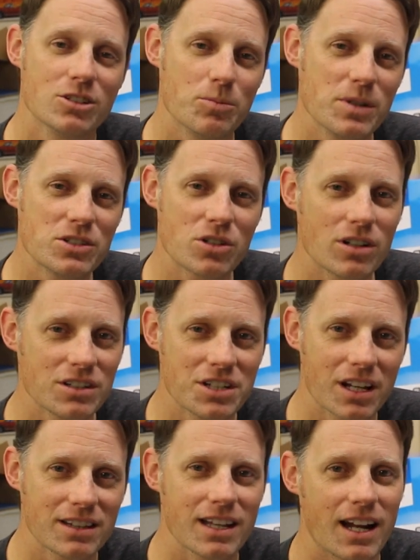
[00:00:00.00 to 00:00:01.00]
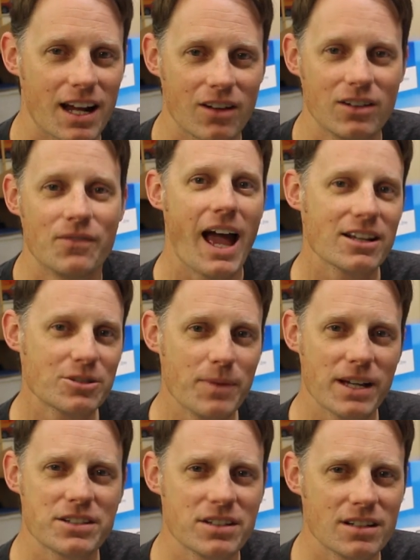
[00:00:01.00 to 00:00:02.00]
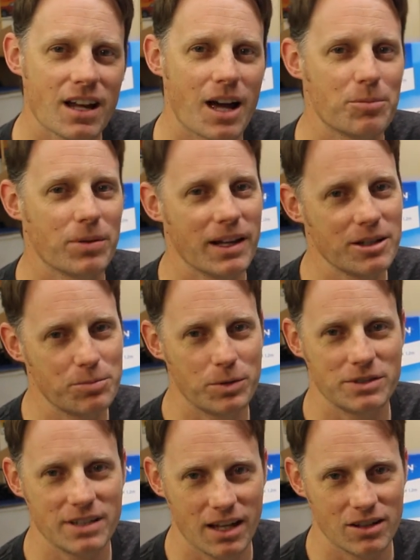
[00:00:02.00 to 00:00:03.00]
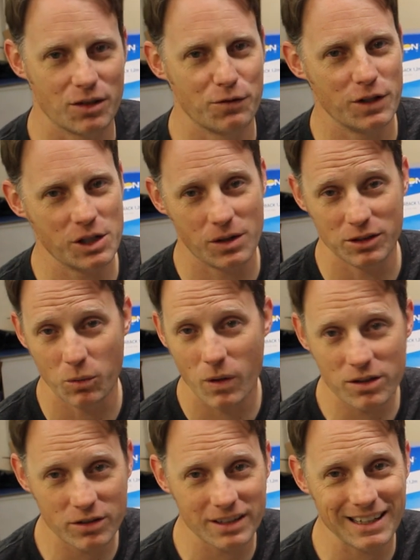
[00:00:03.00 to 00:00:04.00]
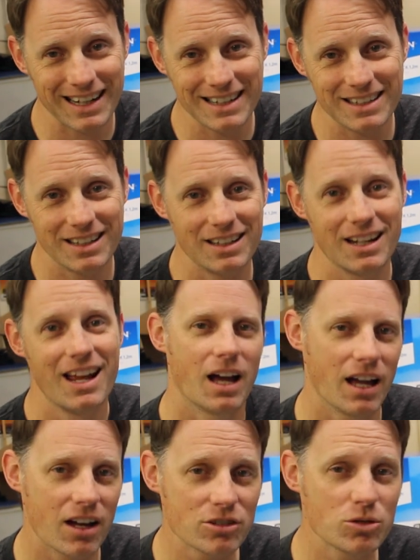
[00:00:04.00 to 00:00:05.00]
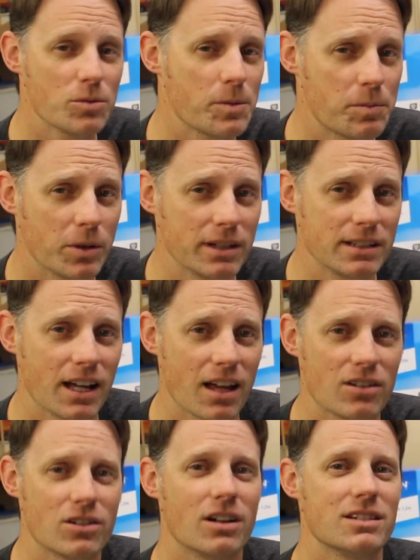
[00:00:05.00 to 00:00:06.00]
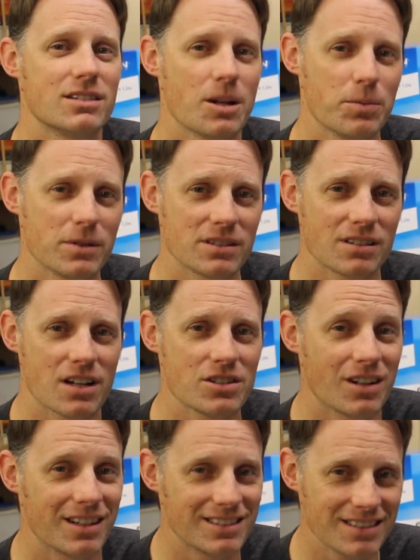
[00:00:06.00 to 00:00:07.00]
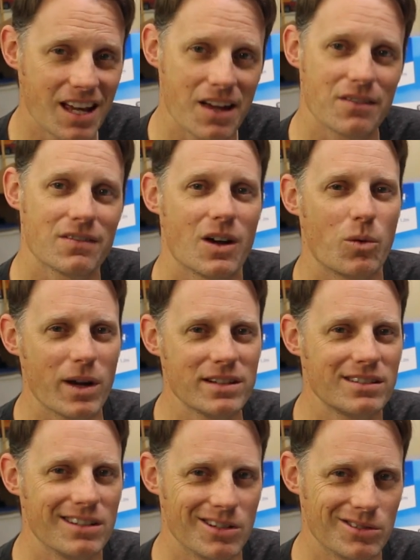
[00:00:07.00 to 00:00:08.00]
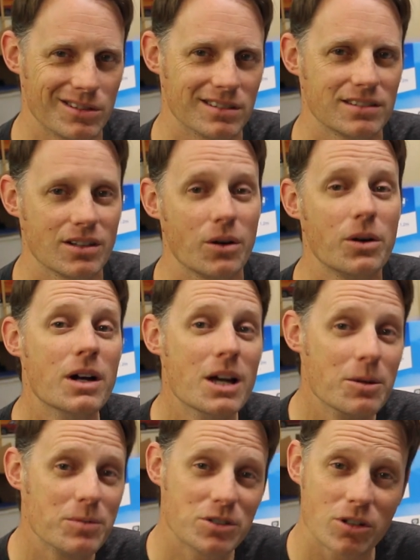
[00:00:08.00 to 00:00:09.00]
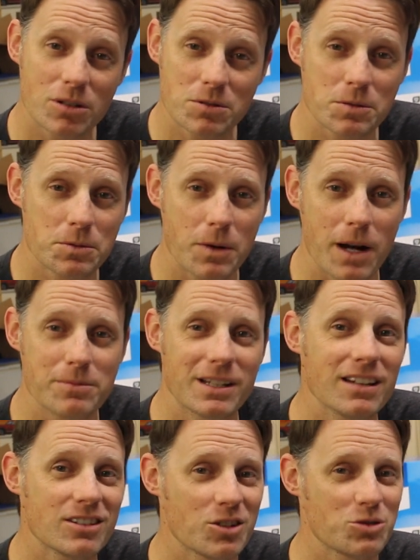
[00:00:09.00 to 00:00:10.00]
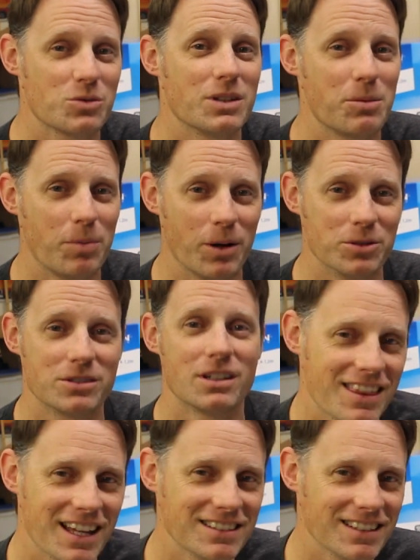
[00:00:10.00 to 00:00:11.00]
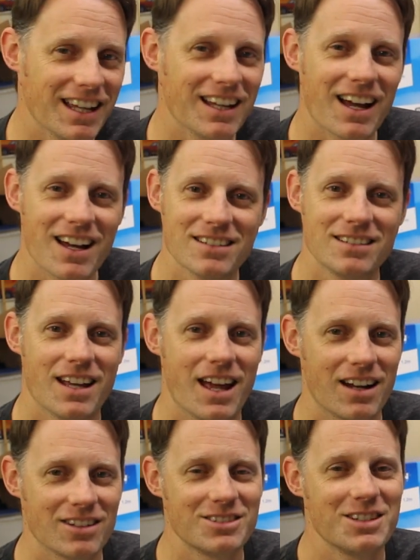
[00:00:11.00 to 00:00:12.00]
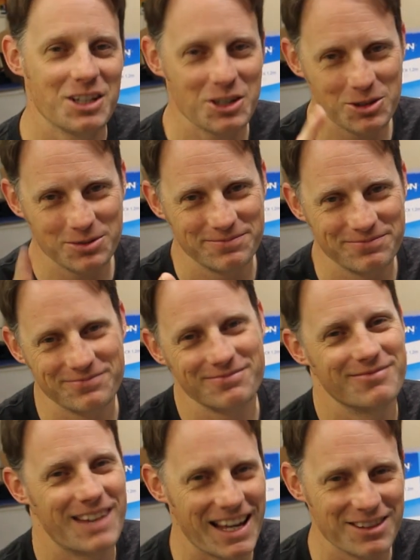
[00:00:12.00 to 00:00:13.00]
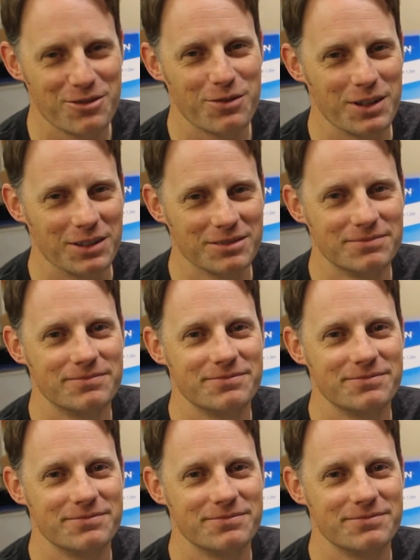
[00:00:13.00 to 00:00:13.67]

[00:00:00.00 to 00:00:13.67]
so be sure to check that out. As mentioned, I plan to put together a video on the weathering that I did. I also will be putting together a separate discussion on SAFE and ways to use it, so be sure to subscribe to get those when they post. Thanks again guys, and I'll see you at the field.